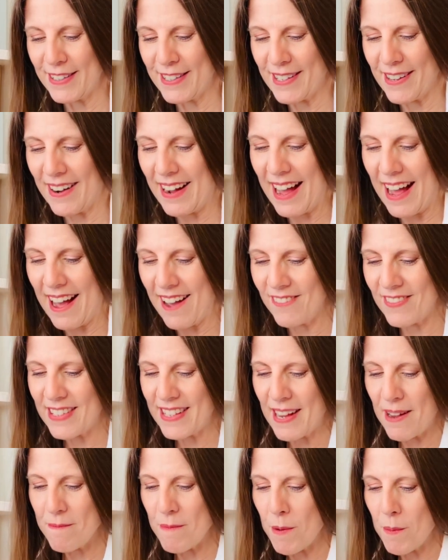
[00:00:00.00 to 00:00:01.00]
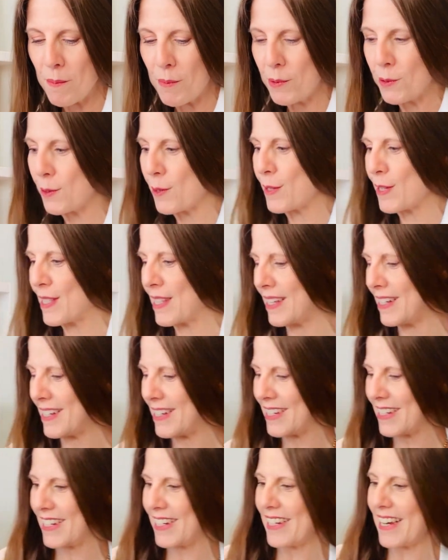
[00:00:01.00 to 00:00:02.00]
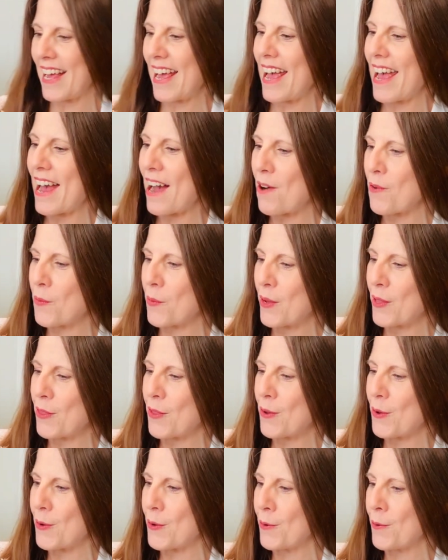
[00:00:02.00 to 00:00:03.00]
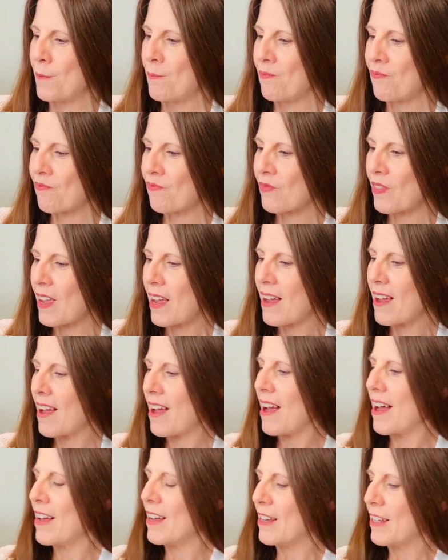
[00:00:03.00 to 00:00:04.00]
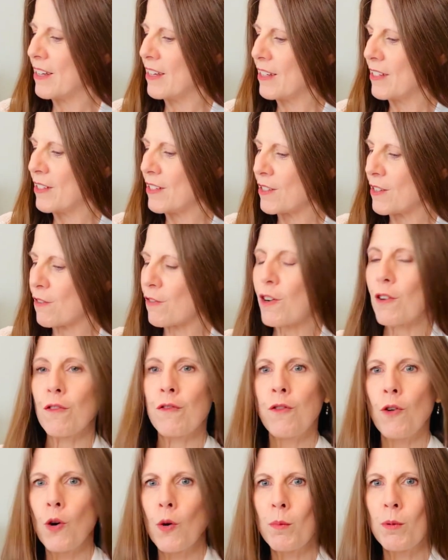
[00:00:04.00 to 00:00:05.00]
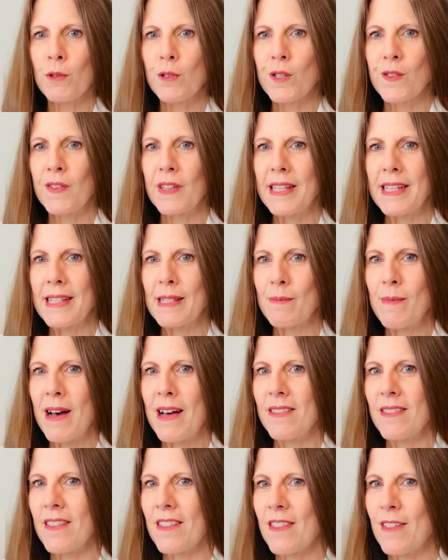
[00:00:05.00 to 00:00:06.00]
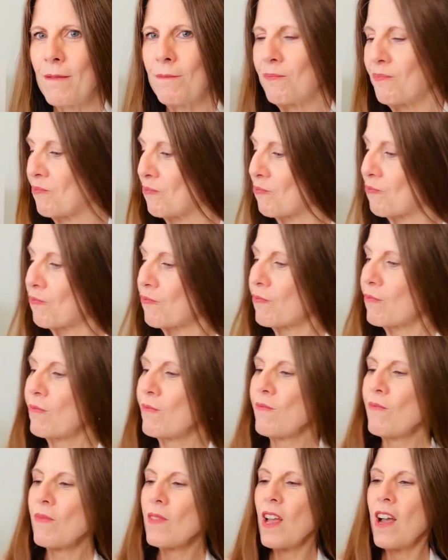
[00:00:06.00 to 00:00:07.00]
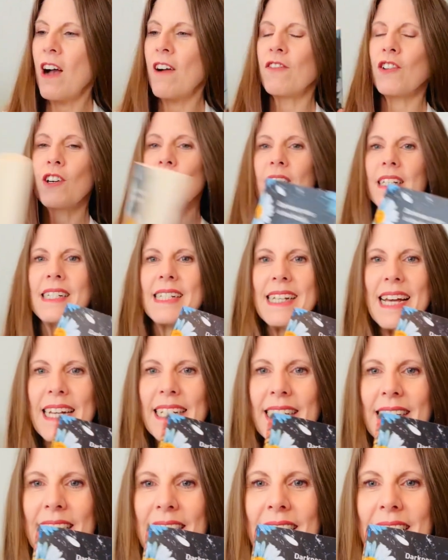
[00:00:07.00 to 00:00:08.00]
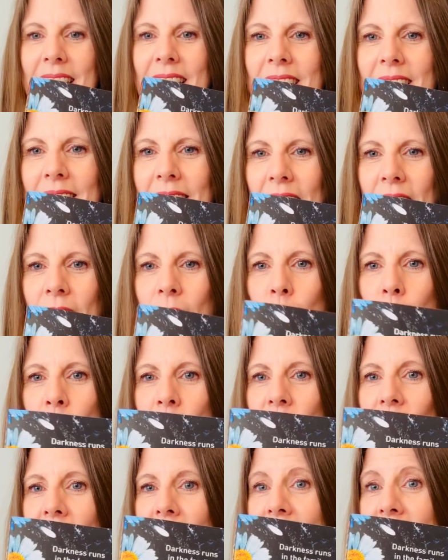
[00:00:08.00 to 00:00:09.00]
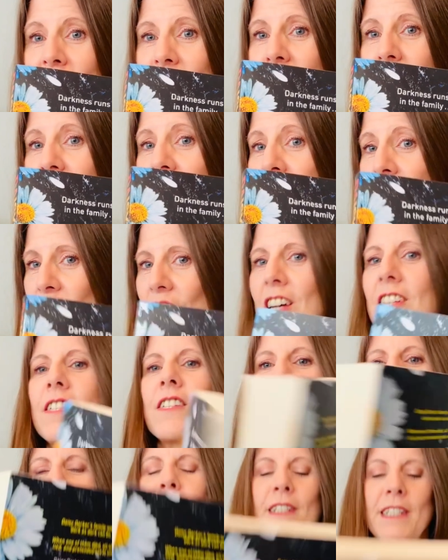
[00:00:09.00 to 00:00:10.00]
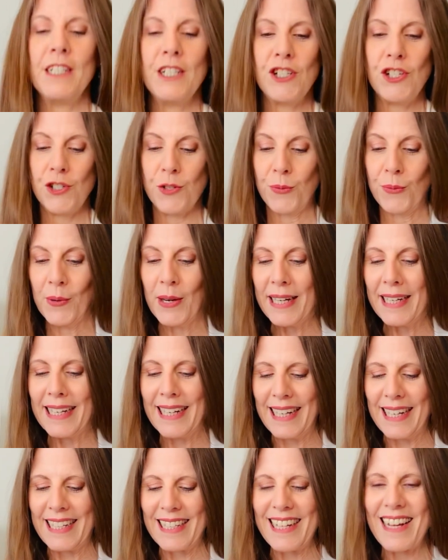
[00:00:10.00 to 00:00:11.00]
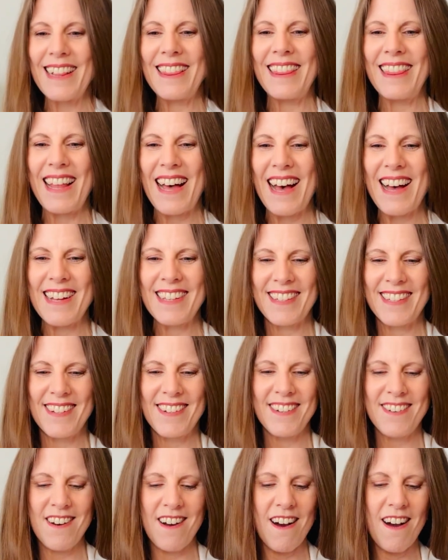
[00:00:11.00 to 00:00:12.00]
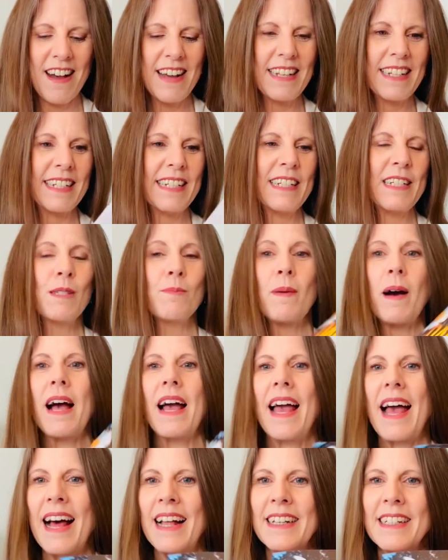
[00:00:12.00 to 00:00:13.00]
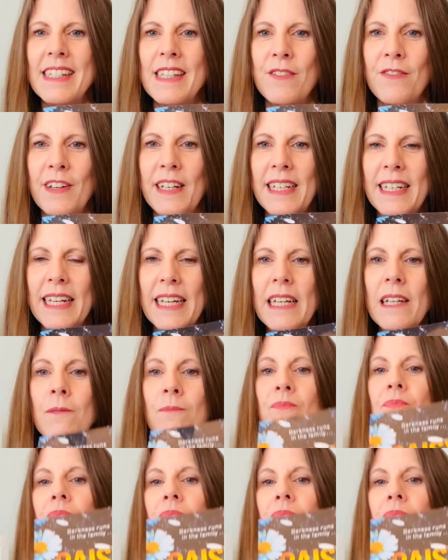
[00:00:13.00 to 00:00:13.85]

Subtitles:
So I have some books to share with you. So I've got four books for this month. I've got Daisy Darker, which I actually just finished reading last night. It is by Alice Feeney.